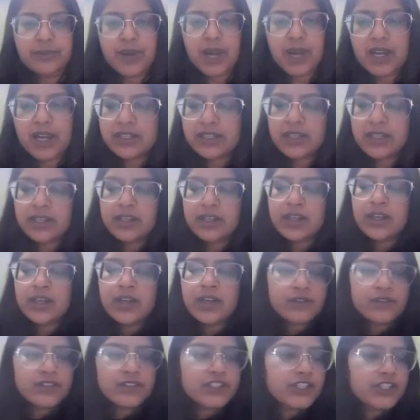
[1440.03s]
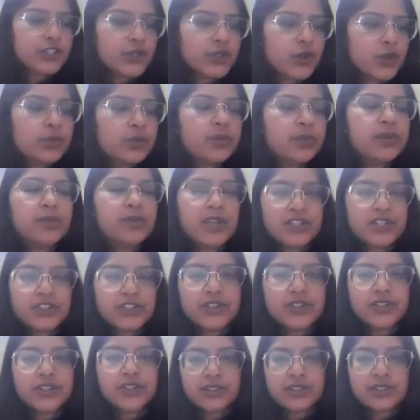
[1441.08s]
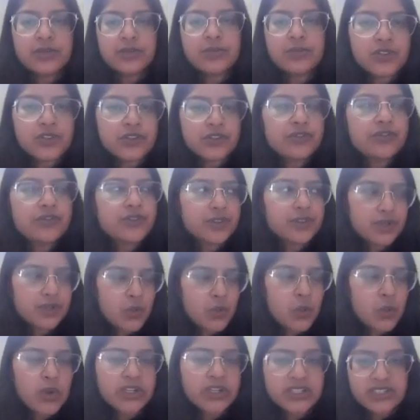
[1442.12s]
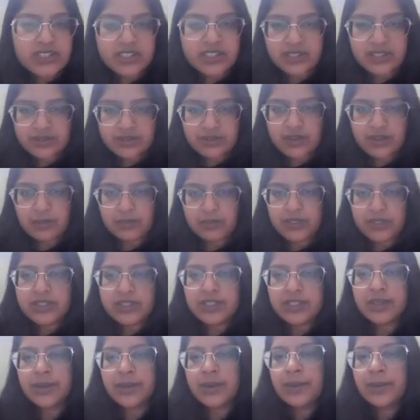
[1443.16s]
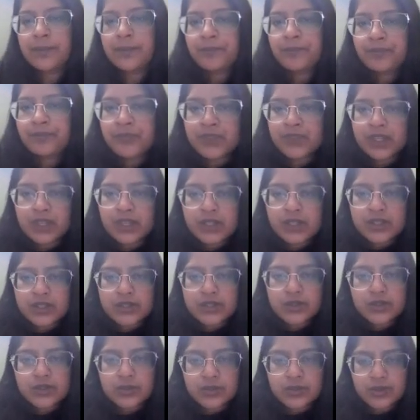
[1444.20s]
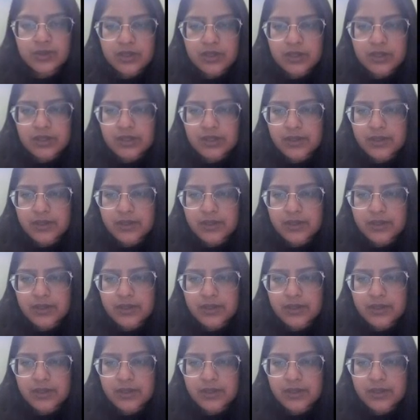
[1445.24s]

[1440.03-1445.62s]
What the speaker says: impact, which cannot be measured in terms of quantitative numbers. So